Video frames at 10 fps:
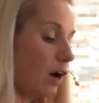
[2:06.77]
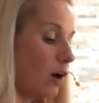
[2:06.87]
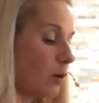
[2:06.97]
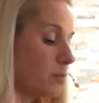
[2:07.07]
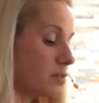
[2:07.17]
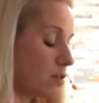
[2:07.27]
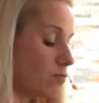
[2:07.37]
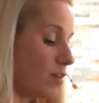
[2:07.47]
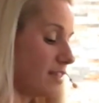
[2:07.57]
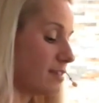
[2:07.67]
arms,
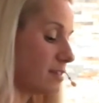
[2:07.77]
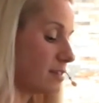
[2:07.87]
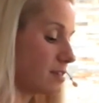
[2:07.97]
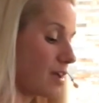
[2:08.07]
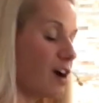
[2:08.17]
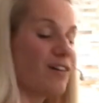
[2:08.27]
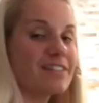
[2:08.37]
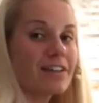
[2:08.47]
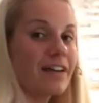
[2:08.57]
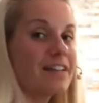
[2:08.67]
wrists,
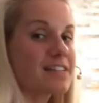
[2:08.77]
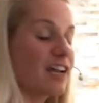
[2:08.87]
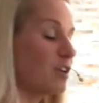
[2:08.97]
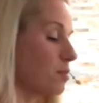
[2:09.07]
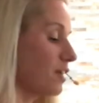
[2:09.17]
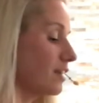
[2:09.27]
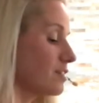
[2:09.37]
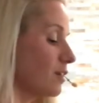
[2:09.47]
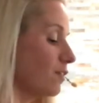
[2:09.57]
RSI type thing.